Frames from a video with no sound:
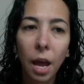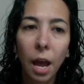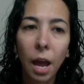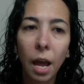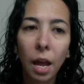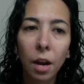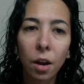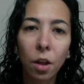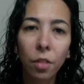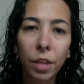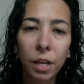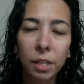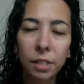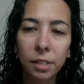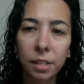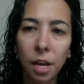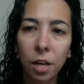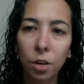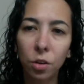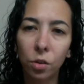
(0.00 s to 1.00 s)
And they
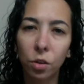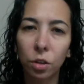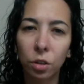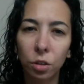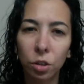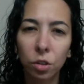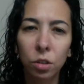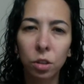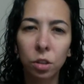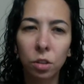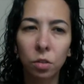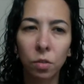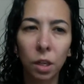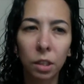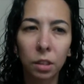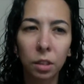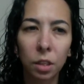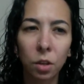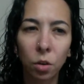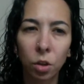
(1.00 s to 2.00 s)
said you could use it
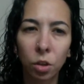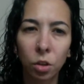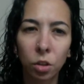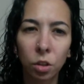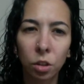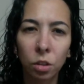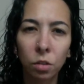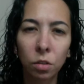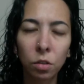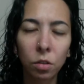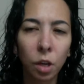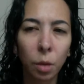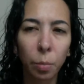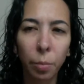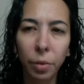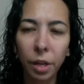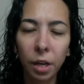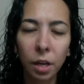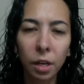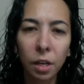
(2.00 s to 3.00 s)
directly or you could dilute it,
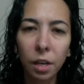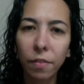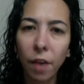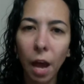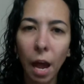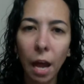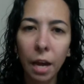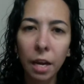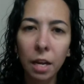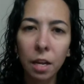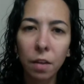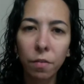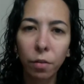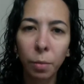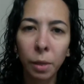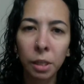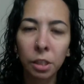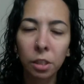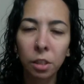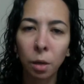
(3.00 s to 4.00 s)
but they didn't give any
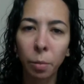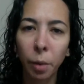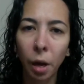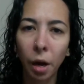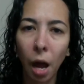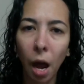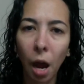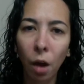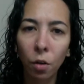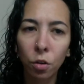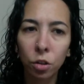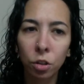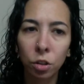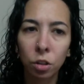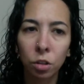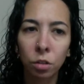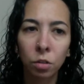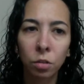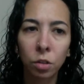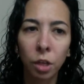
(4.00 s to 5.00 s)
information about how you should
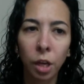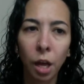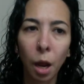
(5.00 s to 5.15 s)
dilute it.